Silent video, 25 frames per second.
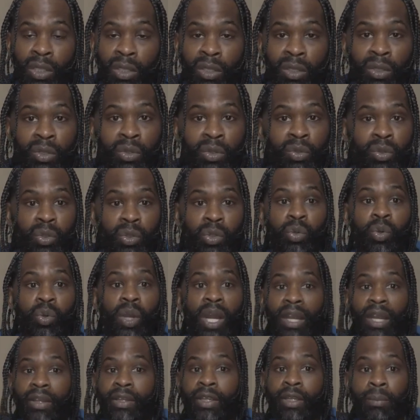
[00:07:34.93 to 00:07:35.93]
who
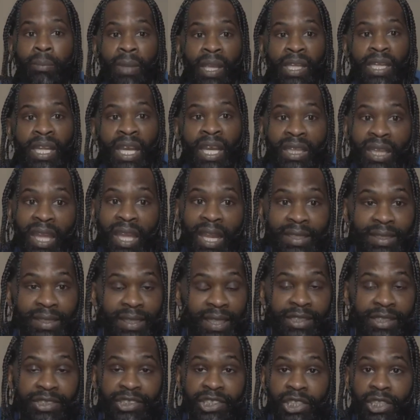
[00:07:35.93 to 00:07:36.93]
out here may not like
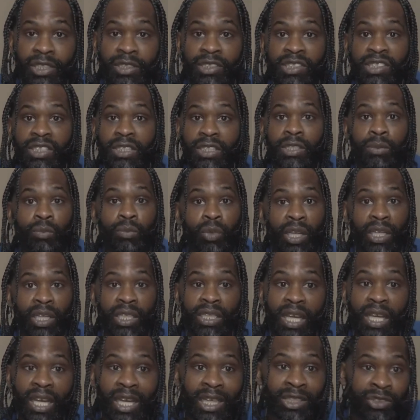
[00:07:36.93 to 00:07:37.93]
that shit and see and
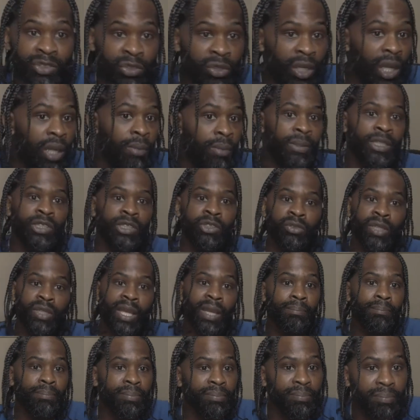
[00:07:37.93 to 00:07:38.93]
recognize you. I mean, you
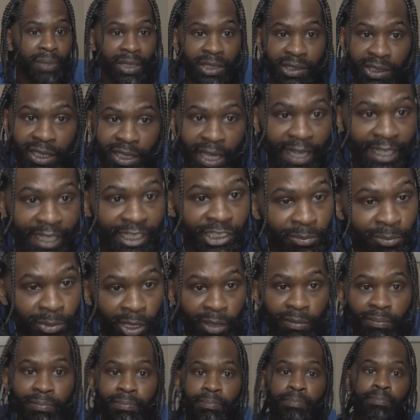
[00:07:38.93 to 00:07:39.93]
that bitch ass
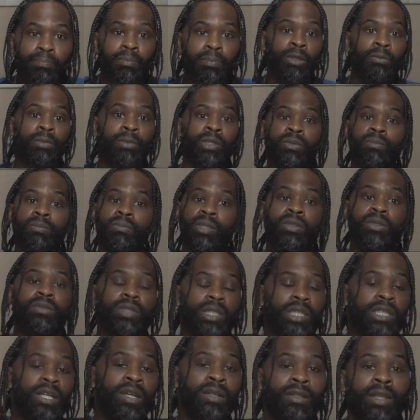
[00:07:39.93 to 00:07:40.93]
motherfucker. Boop, boop, boop.
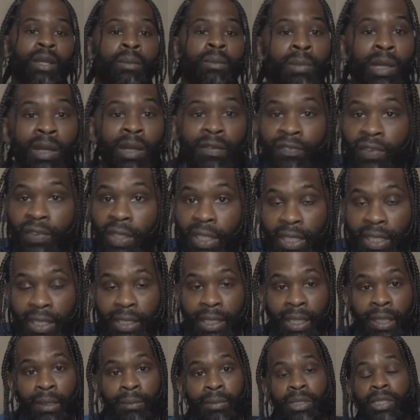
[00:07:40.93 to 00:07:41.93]
Get on your motherfucking
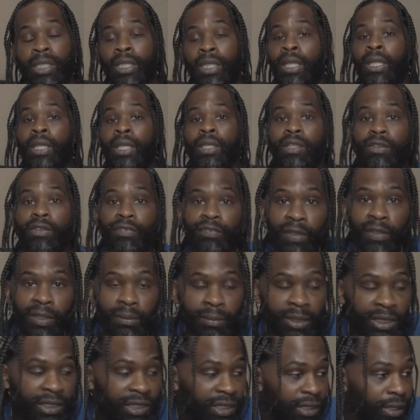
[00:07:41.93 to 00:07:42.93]
helmet. You feel
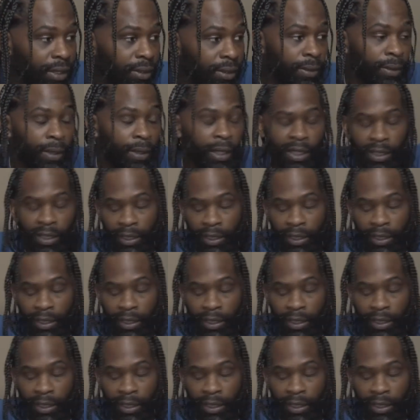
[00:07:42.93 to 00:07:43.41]
me? So,